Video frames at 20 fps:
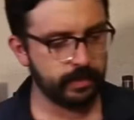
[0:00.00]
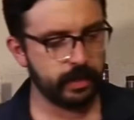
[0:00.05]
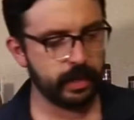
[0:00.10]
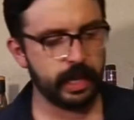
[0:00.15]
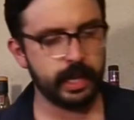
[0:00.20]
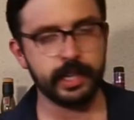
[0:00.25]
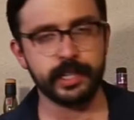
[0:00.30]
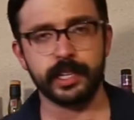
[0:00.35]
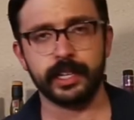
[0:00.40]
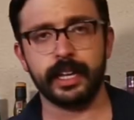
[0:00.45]

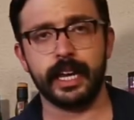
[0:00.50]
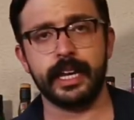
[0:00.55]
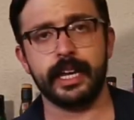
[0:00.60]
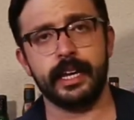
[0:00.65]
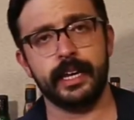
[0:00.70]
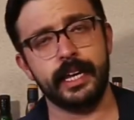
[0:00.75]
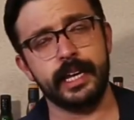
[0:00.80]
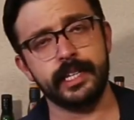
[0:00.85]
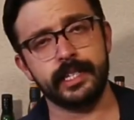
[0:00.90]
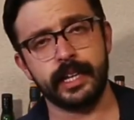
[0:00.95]
he doesn't like
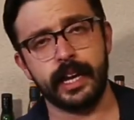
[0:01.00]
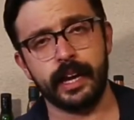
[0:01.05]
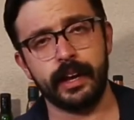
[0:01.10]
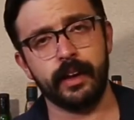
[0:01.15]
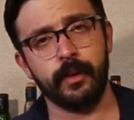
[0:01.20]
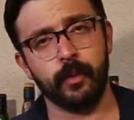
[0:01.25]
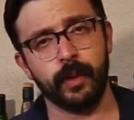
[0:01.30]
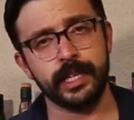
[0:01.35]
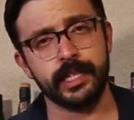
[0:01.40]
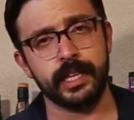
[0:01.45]
it. He's
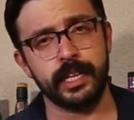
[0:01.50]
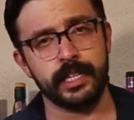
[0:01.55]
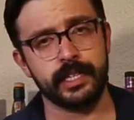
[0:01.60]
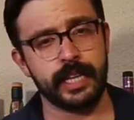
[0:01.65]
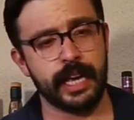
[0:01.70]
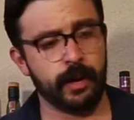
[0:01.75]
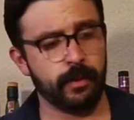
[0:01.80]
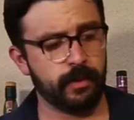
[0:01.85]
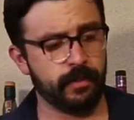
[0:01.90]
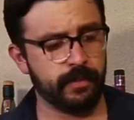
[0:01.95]
not a whiskey
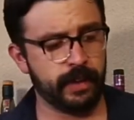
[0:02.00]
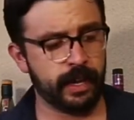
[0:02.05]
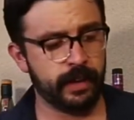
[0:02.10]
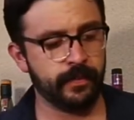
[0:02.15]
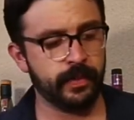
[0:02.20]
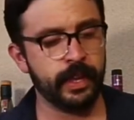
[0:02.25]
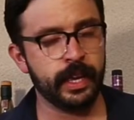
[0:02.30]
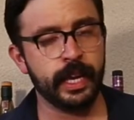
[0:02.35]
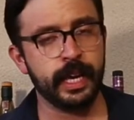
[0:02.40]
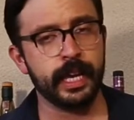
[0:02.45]
sour
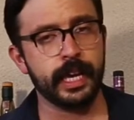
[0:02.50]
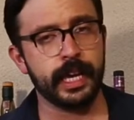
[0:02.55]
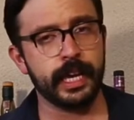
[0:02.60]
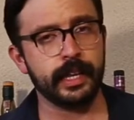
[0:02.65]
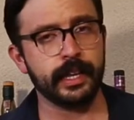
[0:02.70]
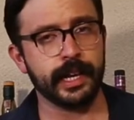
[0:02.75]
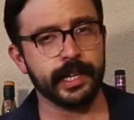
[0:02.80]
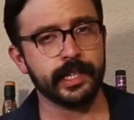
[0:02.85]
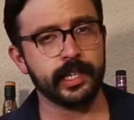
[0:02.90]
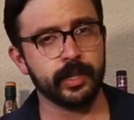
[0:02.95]
fan. He
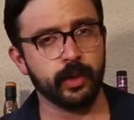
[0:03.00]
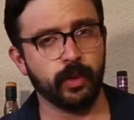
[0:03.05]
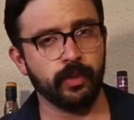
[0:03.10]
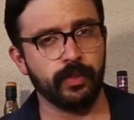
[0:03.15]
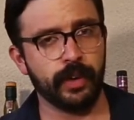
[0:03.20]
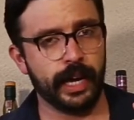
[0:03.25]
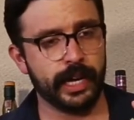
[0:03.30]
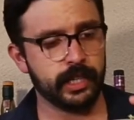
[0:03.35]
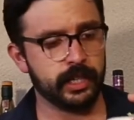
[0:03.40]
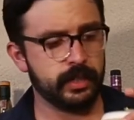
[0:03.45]
likes his old
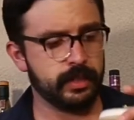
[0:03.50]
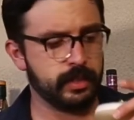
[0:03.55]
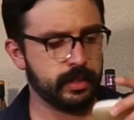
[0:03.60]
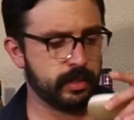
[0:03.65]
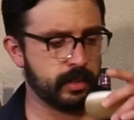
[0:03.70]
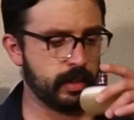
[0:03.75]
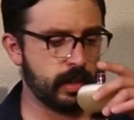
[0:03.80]
fashions.